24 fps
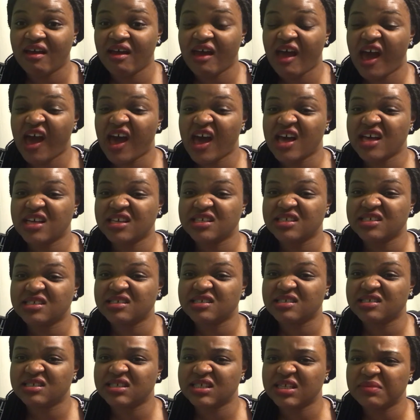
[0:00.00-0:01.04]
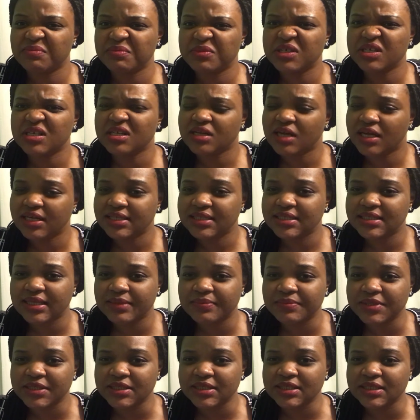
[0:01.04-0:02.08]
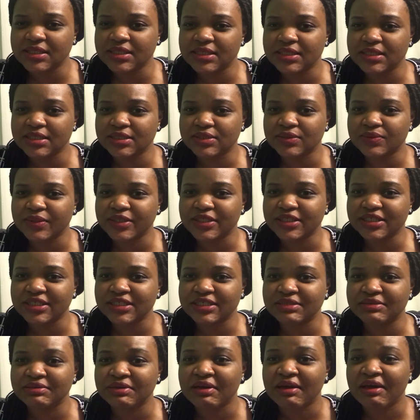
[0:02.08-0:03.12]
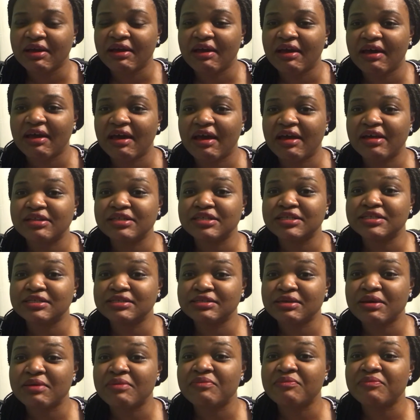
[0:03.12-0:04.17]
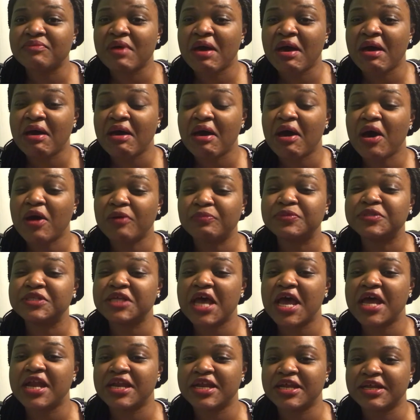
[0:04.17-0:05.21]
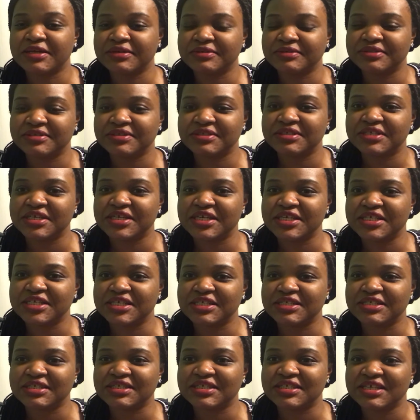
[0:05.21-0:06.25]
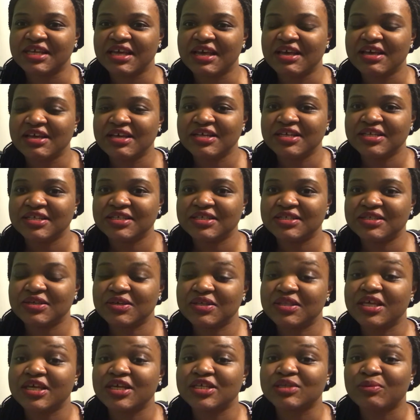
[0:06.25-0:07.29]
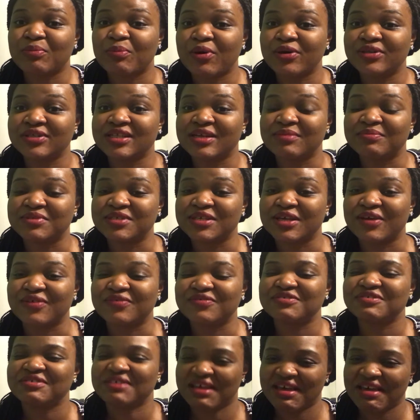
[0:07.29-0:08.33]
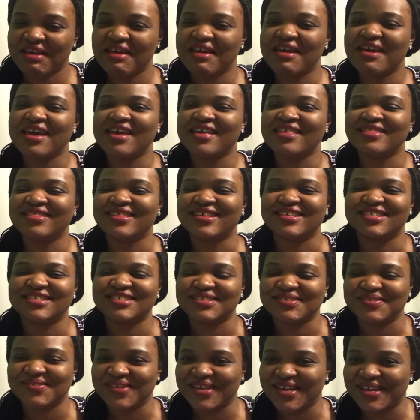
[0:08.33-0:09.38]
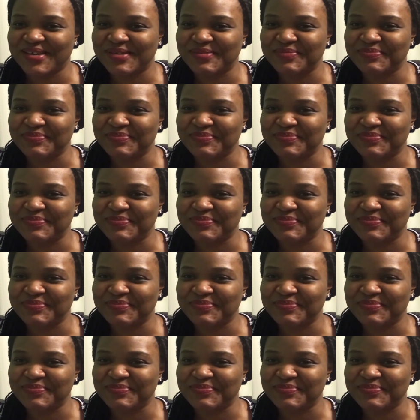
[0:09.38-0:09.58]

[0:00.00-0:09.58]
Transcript: has seemed to not stepped into the situation, and some upstanding citizens took things upon themselves in this new year.